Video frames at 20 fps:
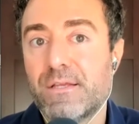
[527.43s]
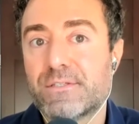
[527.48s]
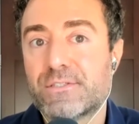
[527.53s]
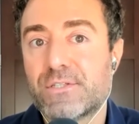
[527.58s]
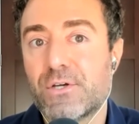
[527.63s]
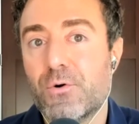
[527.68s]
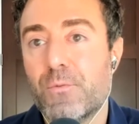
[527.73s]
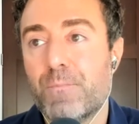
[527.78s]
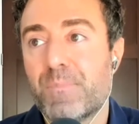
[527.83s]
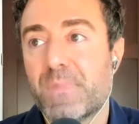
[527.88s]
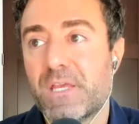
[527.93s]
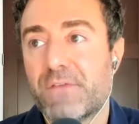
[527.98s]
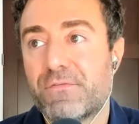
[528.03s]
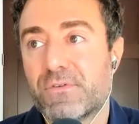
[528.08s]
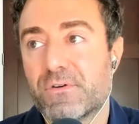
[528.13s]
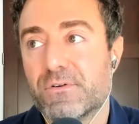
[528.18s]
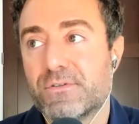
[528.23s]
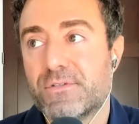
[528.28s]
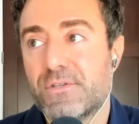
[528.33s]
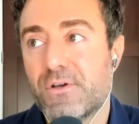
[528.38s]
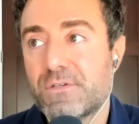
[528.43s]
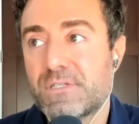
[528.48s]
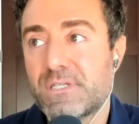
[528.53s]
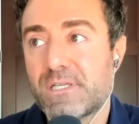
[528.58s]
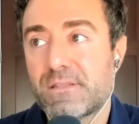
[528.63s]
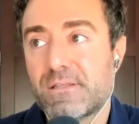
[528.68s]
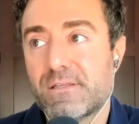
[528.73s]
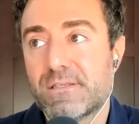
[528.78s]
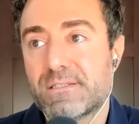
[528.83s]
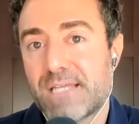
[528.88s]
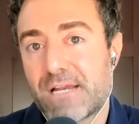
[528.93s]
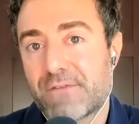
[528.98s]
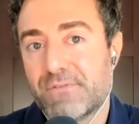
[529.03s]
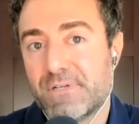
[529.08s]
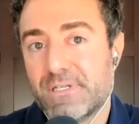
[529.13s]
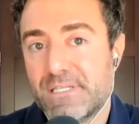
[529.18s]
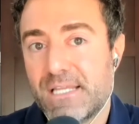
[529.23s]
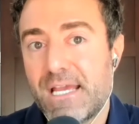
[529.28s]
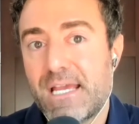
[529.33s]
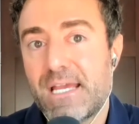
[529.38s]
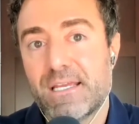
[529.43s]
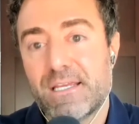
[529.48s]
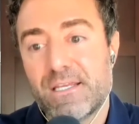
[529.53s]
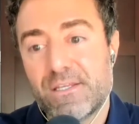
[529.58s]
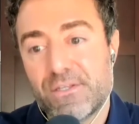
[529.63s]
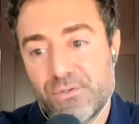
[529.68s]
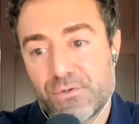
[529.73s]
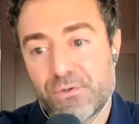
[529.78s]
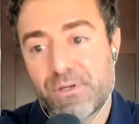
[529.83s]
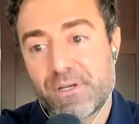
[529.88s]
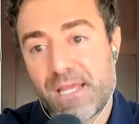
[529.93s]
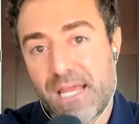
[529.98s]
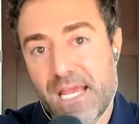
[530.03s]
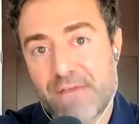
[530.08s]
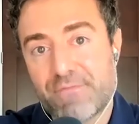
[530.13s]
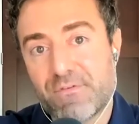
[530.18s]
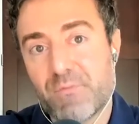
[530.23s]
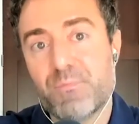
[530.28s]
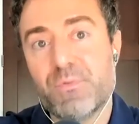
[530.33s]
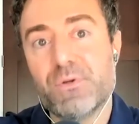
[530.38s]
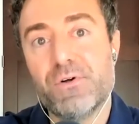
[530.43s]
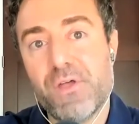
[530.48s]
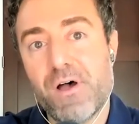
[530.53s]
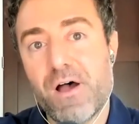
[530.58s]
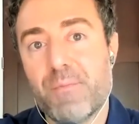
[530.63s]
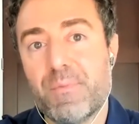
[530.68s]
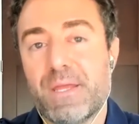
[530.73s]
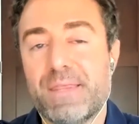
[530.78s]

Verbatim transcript: So if you're dosing this every day, you can have it build up.